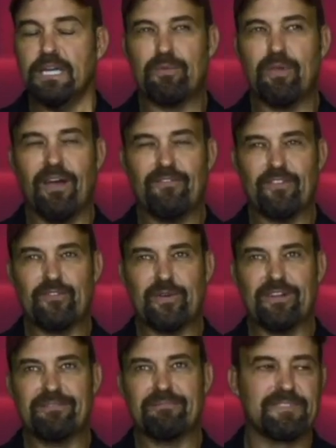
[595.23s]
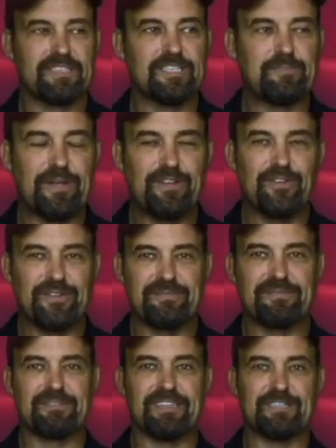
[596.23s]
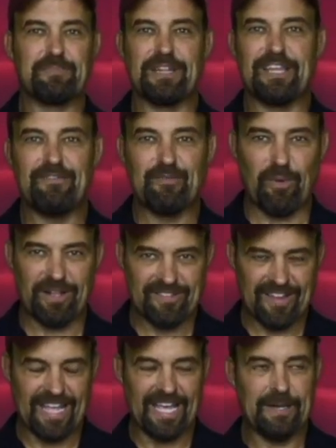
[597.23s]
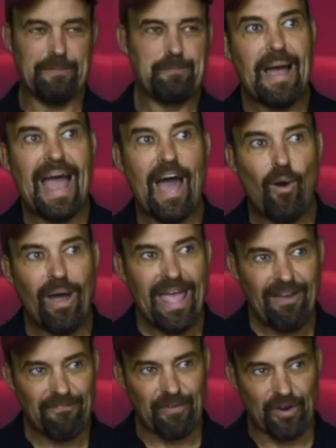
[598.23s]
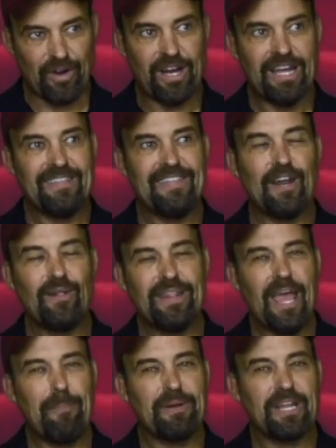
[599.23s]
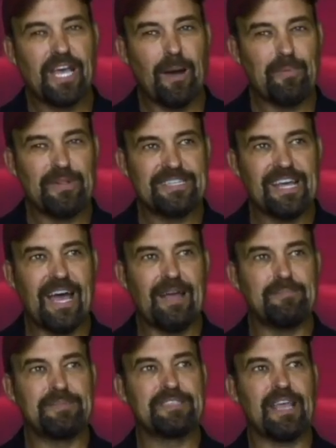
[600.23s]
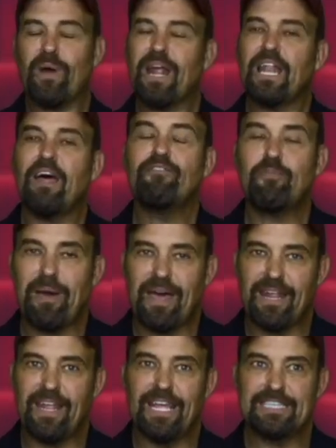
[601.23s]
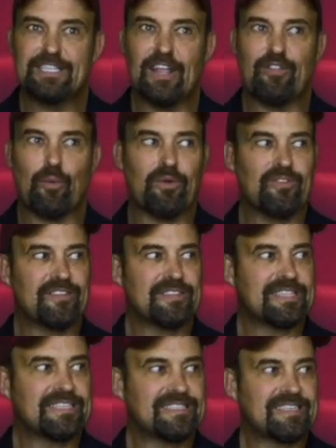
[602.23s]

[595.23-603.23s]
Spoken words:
You have to sort of suspend your disbeliefs once again. However, That only happened a couple of times. What I loved about it is that there were this